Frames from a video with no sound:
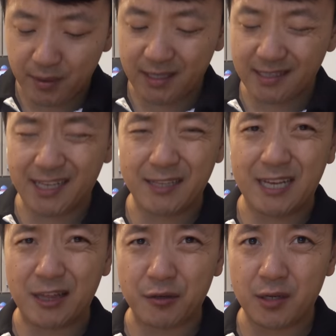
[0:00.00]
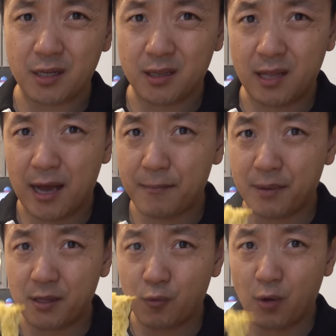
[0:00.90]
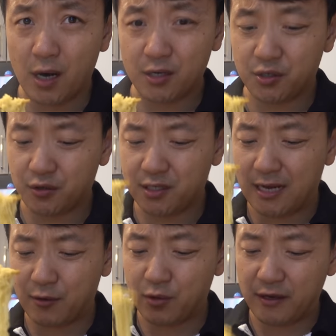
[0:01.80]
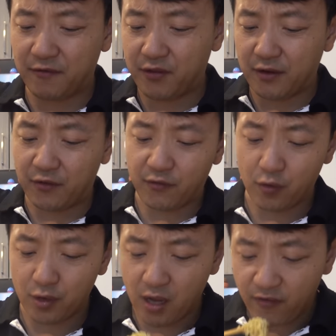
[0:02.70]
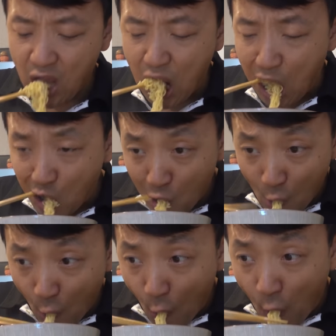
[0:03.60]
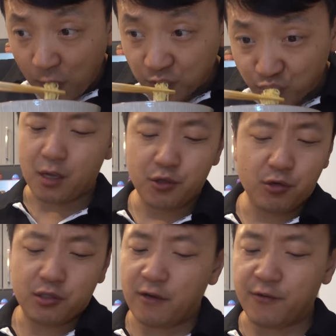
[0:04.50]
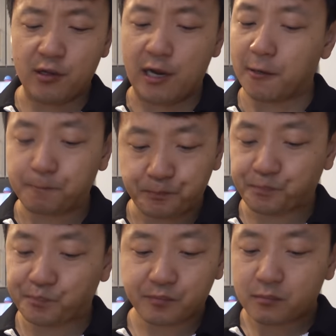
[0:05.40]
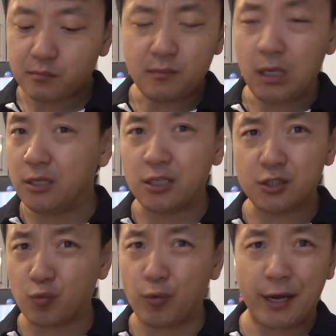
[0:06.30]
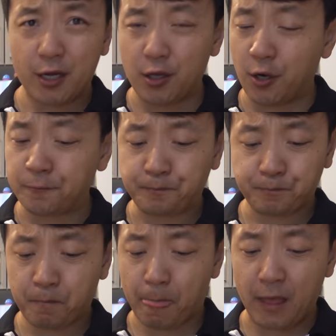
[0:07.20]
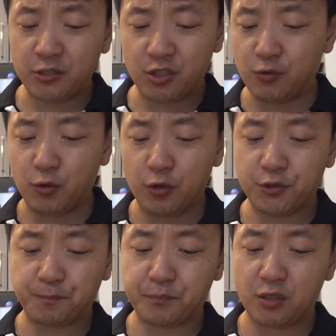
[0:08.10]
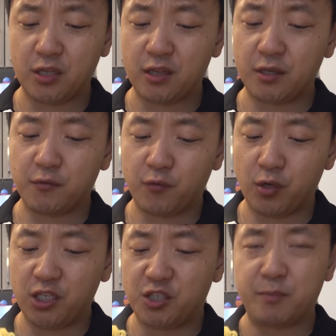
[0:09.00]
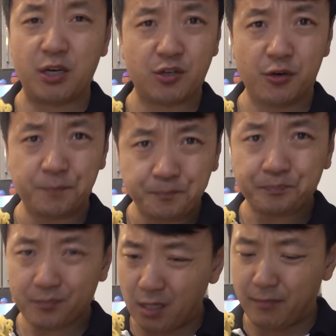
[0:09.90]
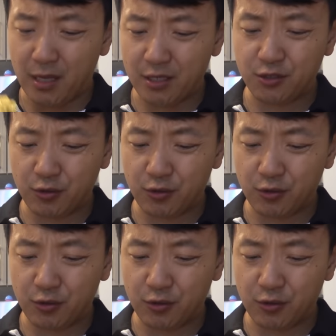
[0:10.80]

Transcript: But it does get diluted a lot by the water, so it's not really flavorful enough. Noodles, I feel like, it's just regular instant noodles. There's nothing really special about these